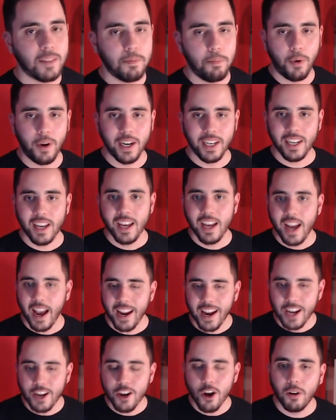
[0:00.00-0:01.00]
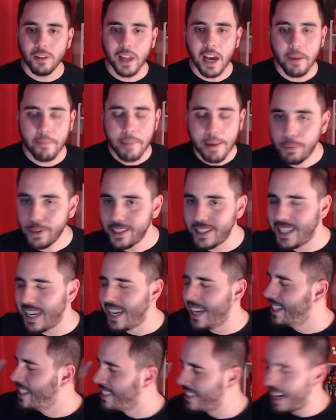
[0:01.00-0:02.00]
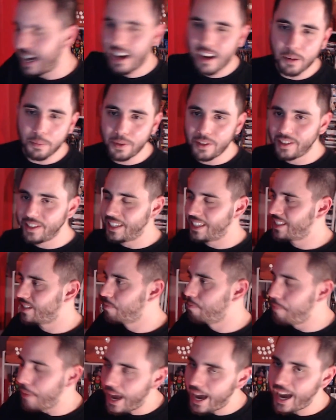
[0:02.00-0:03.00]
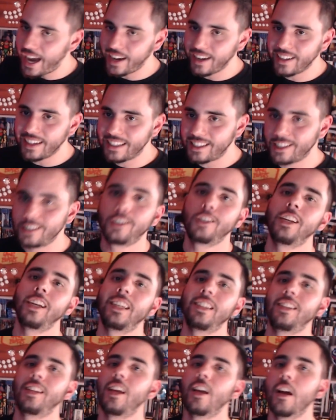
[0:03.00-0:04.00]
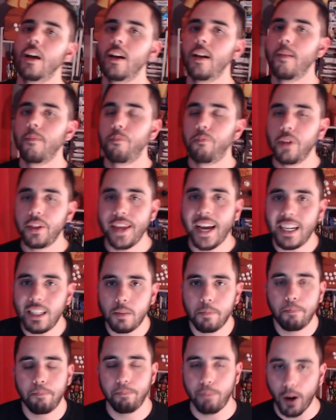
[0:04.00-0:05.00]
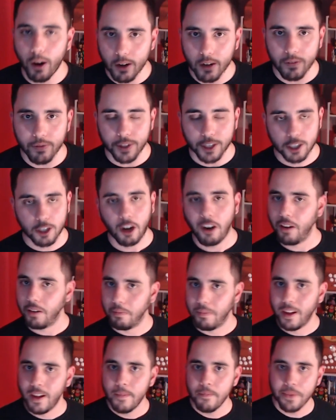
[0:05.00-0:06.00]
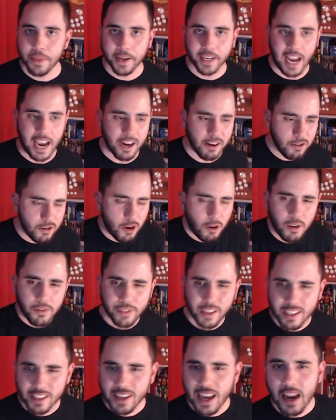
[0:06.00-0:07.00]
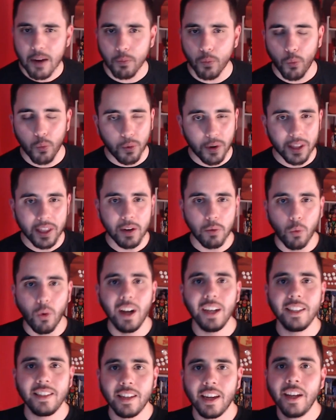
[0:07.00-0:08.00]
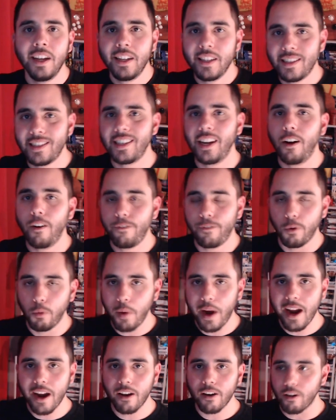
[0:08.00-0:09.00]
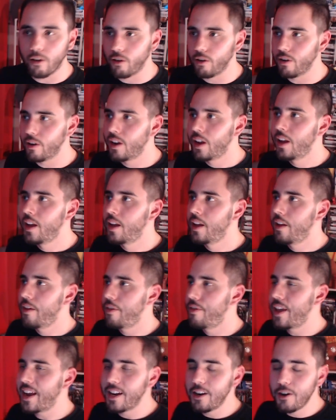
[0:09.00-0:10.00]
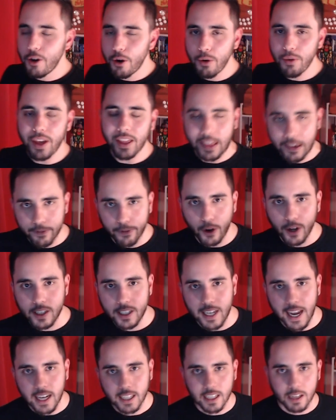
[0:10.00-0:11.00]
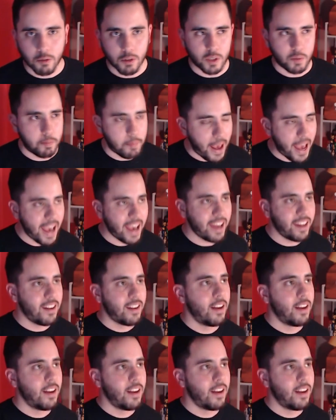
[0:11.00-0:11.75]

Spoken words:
point, and I know a lot of people say it's terrible and it's bad and it's cheesy, but that's part of the charm. Like, I don't know if this game really was self-aware or they knew that the voice acting was bad.